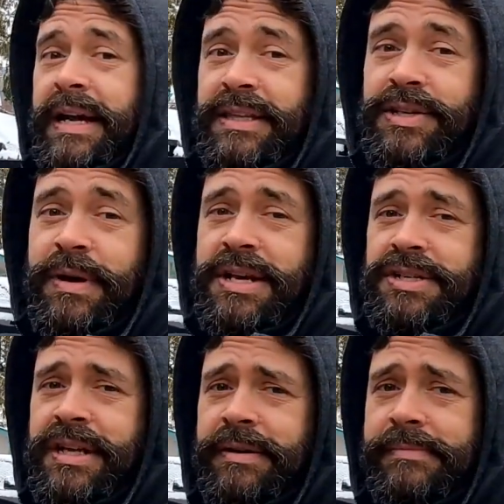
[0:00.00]
got the new
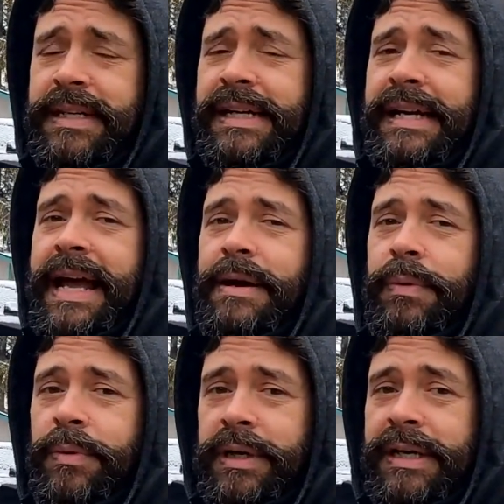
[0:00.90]
engine in. And
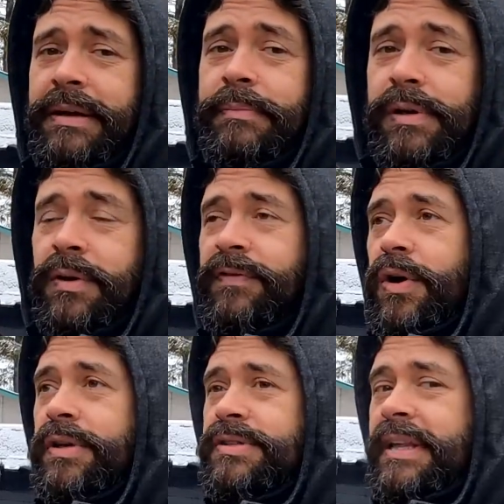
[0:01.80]
we were gonna
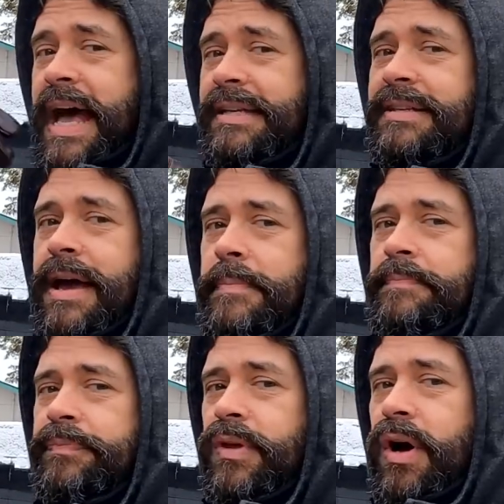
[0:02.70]
focus last time
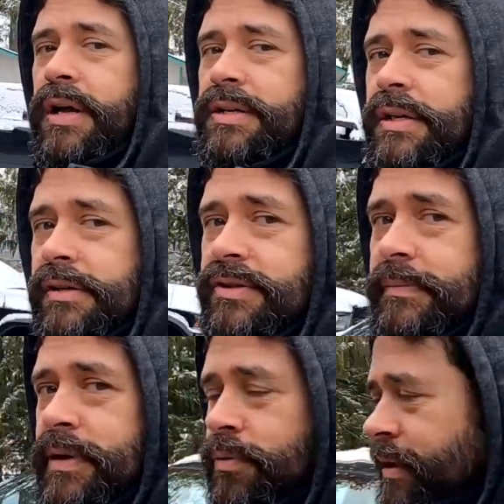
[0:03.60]
on
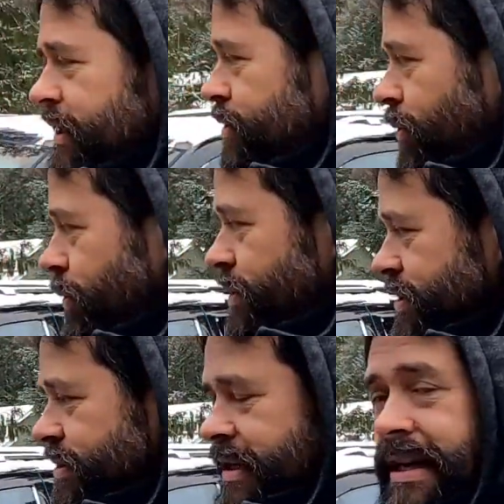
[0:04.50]
something really cool, which
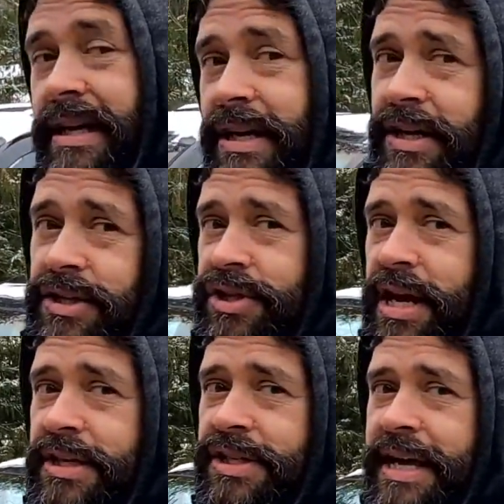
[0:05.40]
is
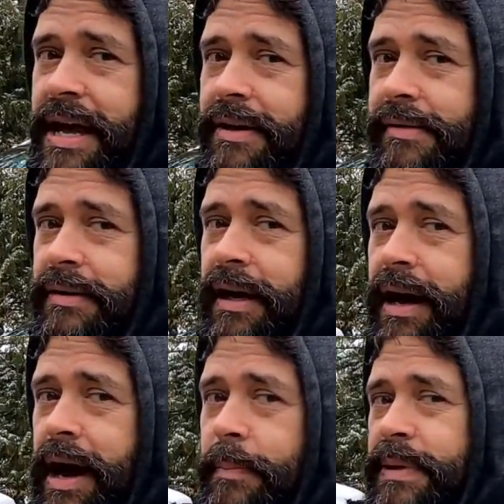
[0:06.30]
changing out
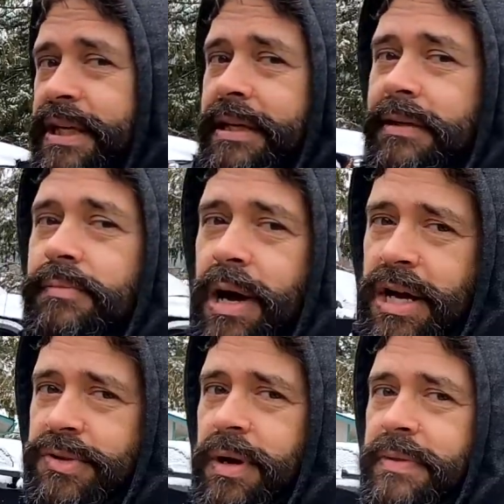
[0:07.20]
a particular
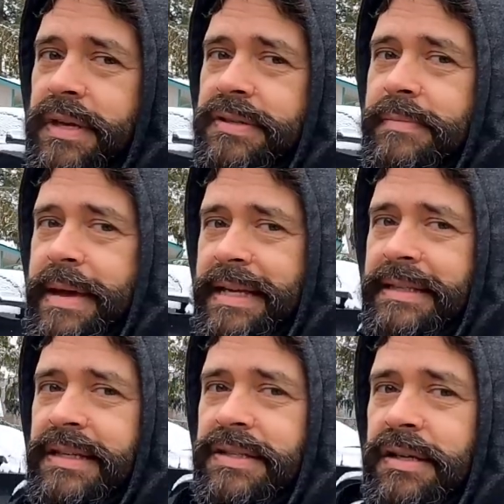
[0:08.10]
module on this that makes
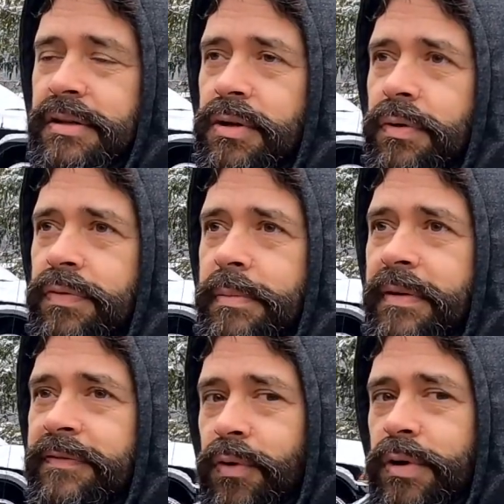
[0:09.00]
this go from a
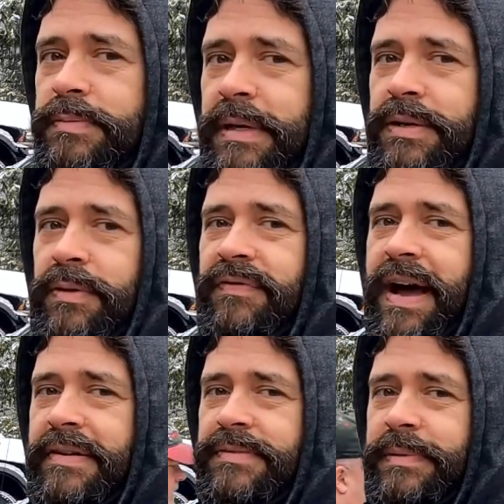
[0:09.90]
4-speed to a
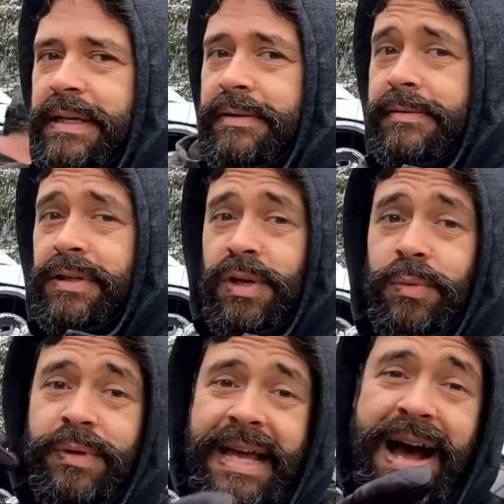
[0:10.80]
5-speed
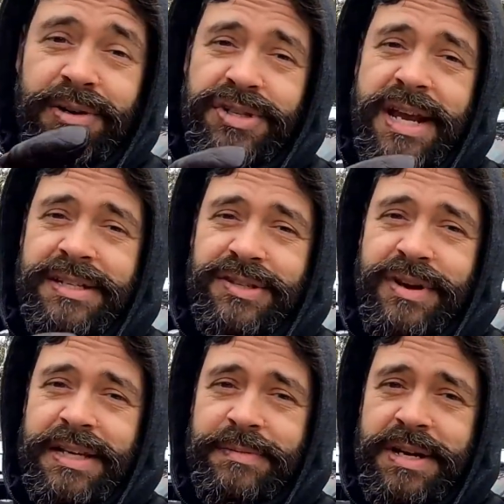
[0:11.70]
without changing the
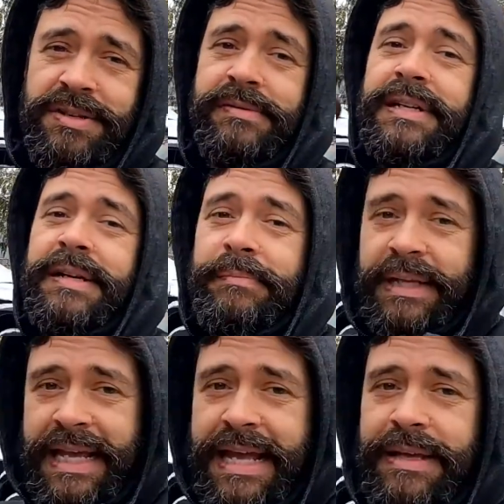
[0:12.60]
transmission. But
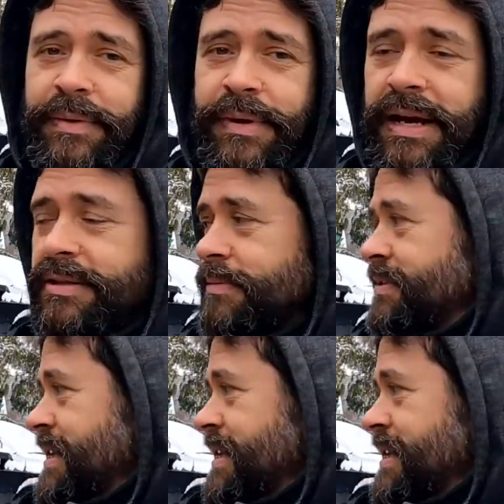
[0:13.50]
again, then we ran into some